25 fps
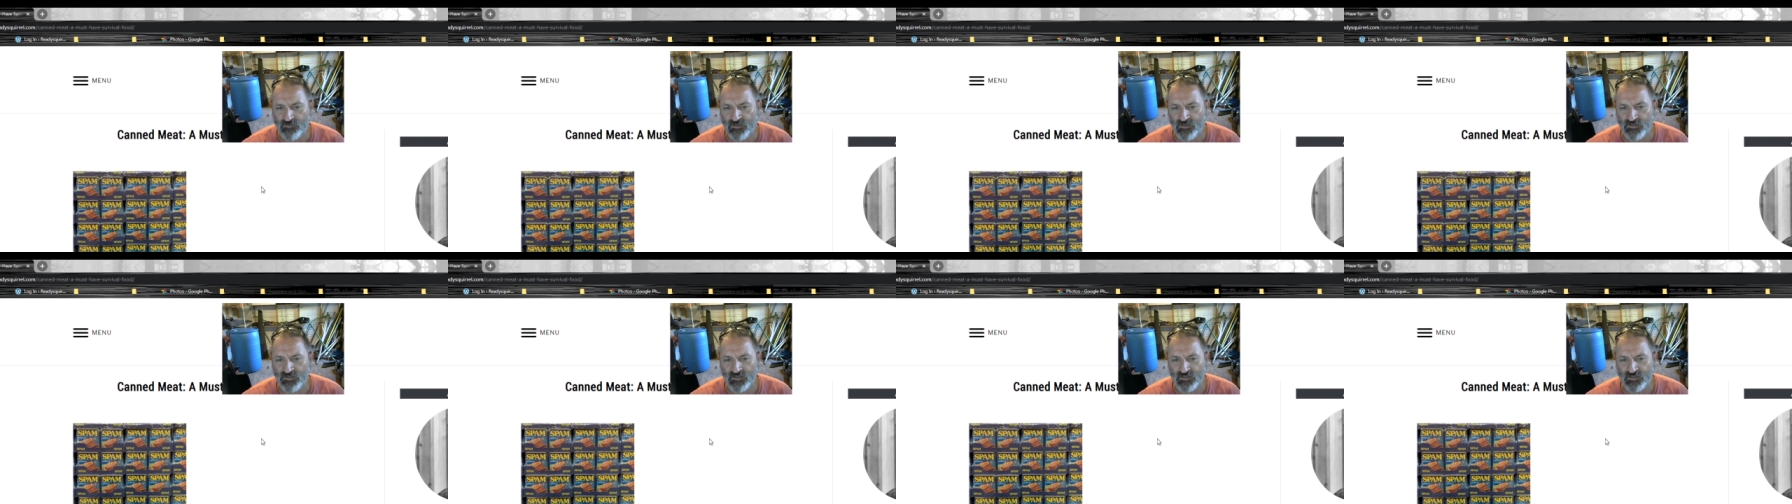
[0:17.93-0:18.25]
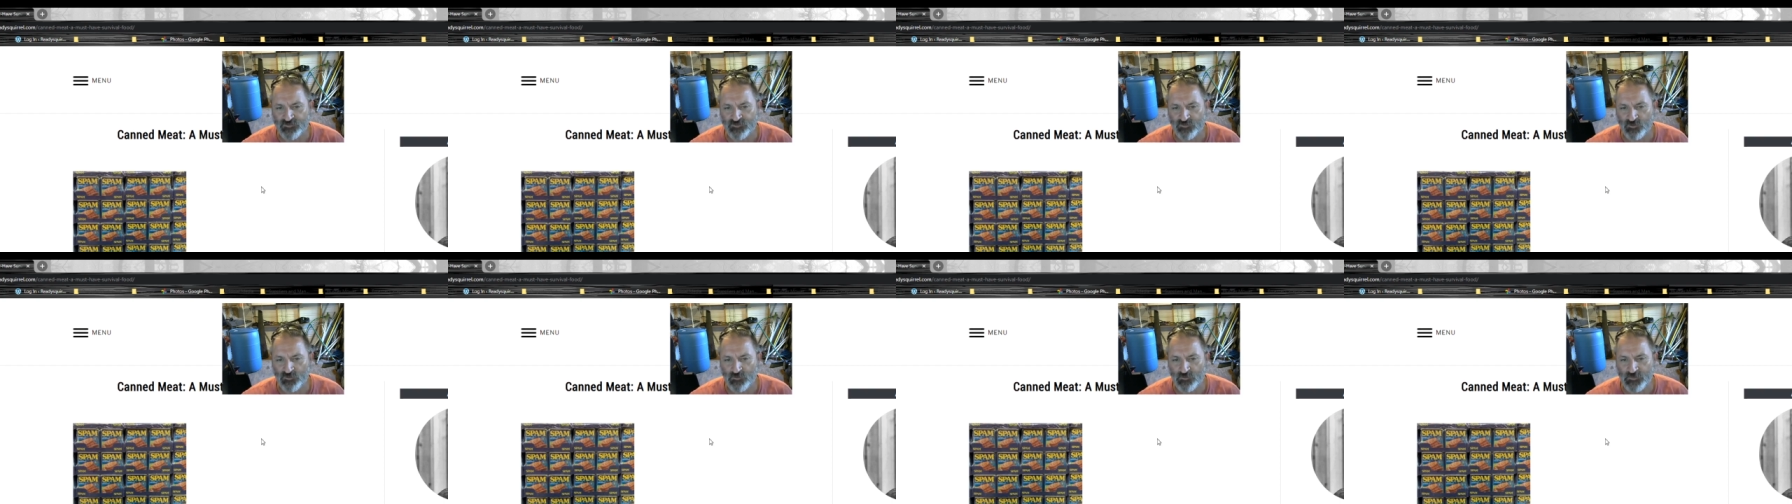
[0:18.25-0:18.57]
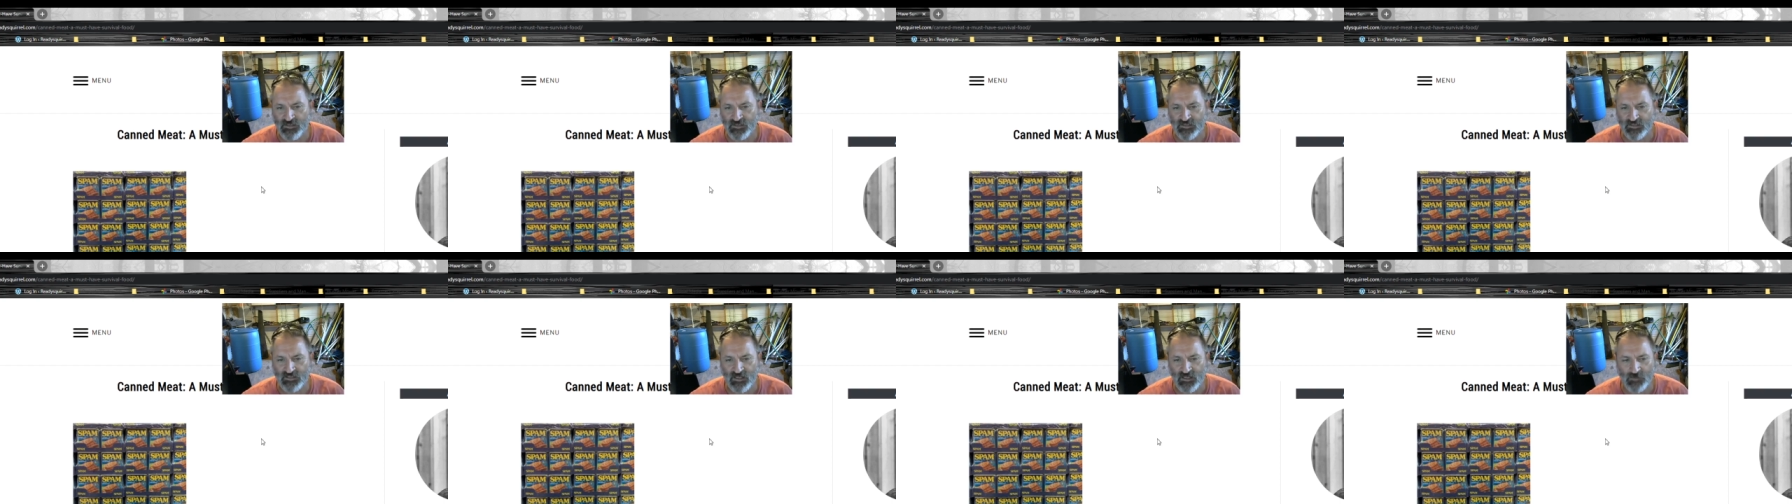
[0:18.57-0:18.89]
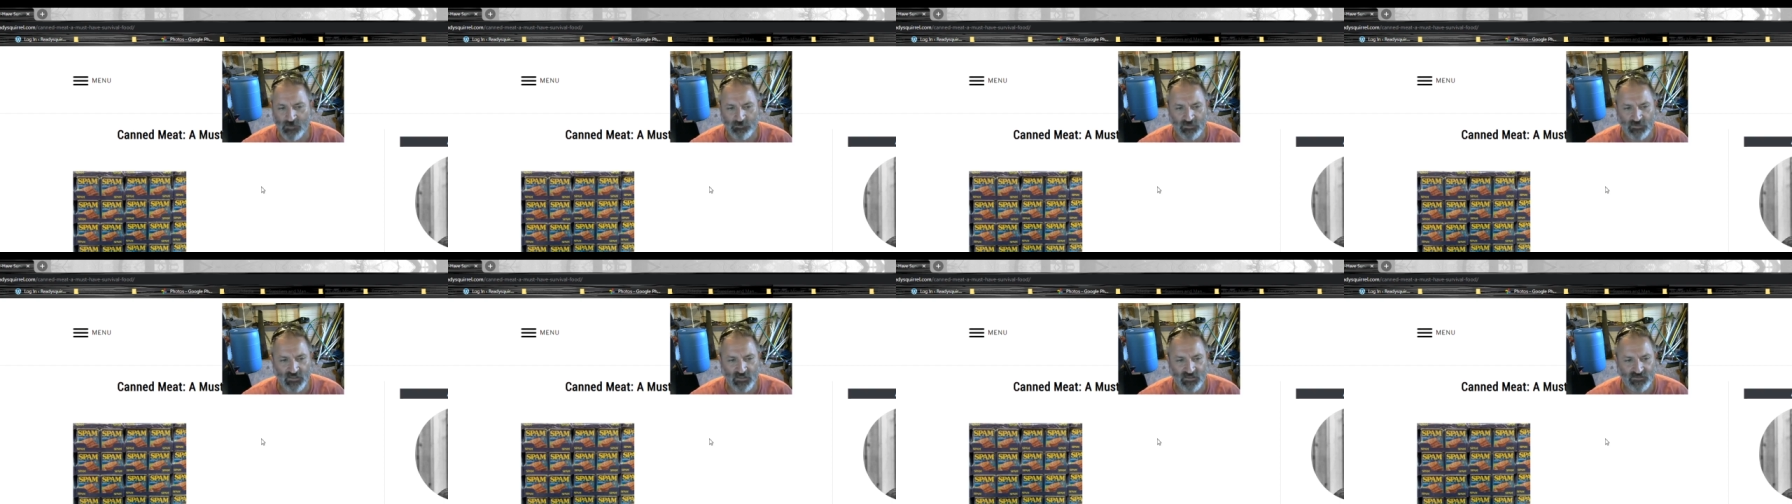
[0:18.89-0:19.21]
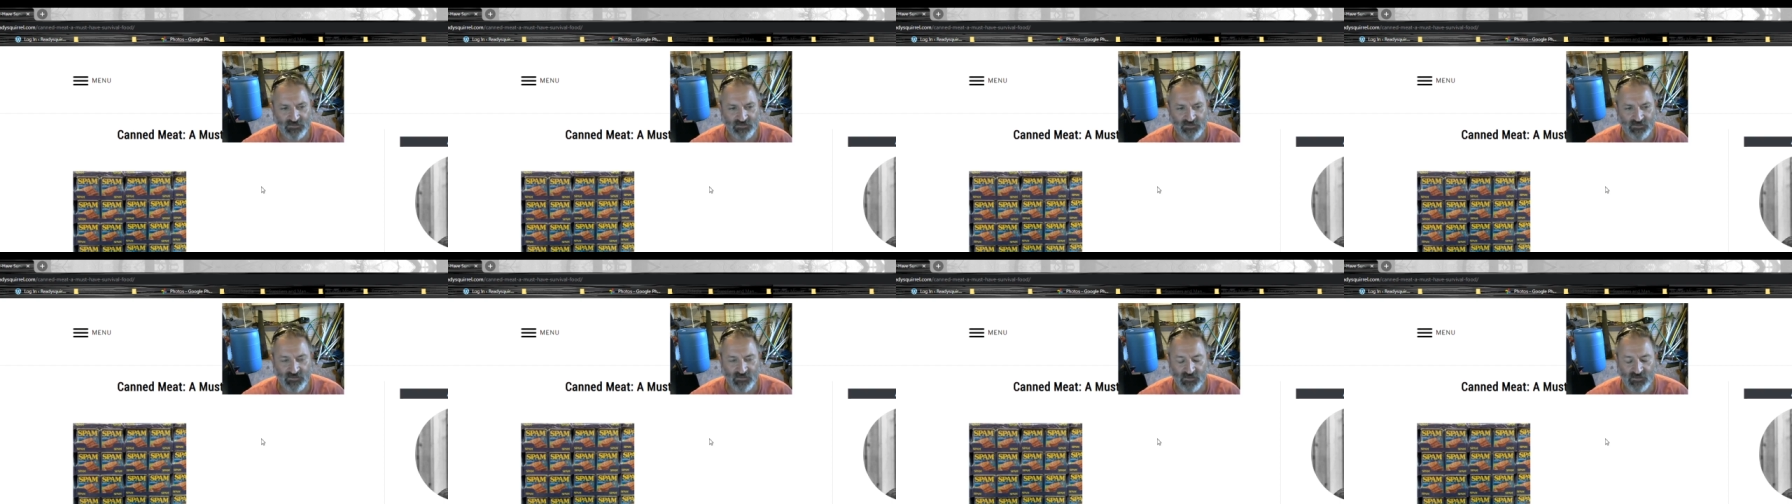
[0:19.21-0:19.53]
the industrial meat
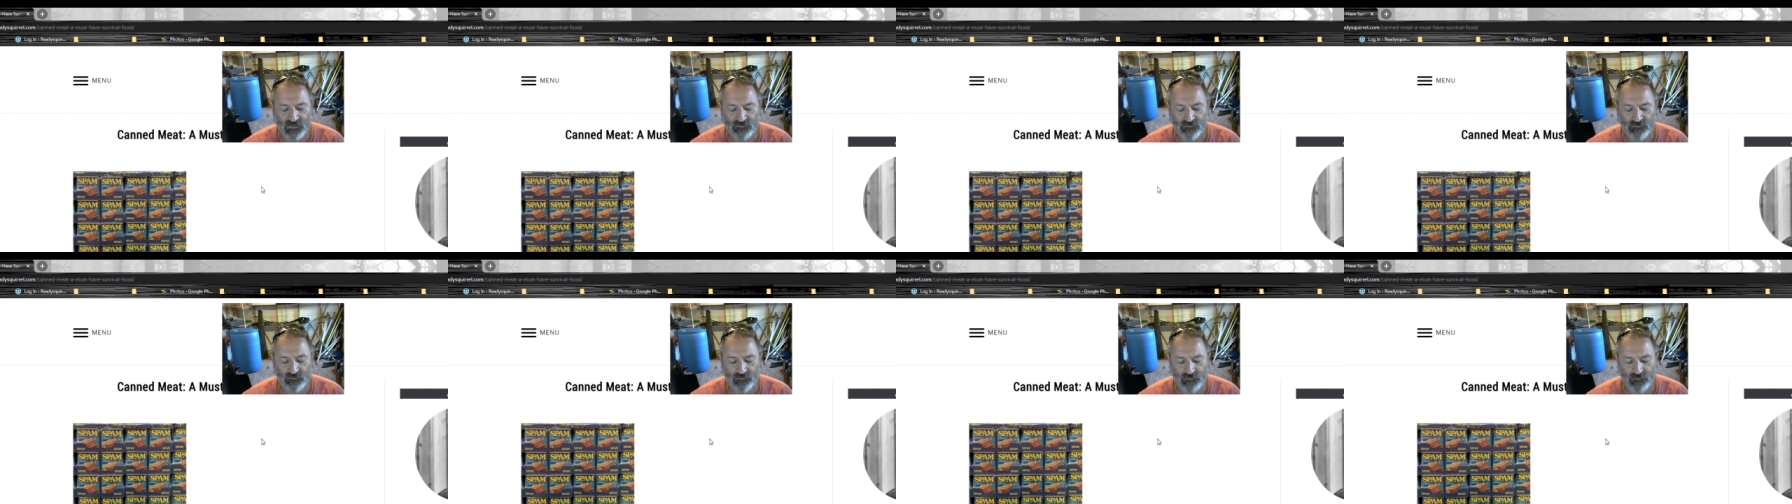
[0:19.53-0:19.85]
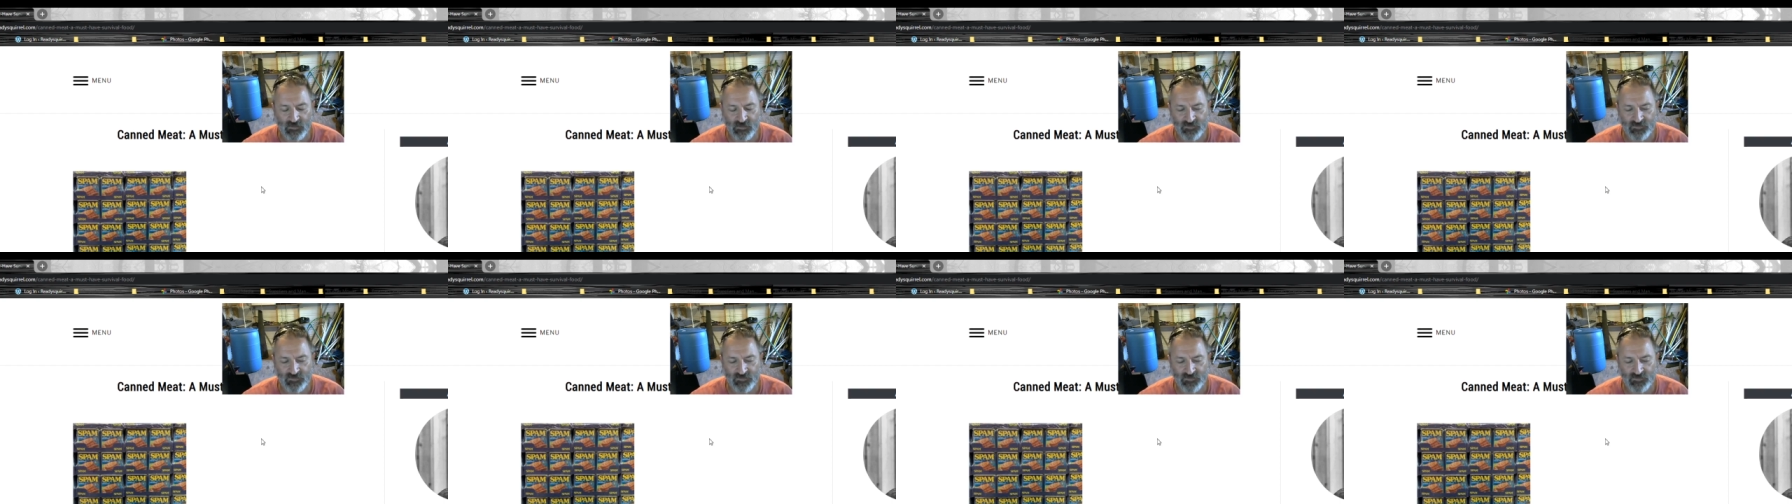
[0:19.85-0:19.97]
complex in a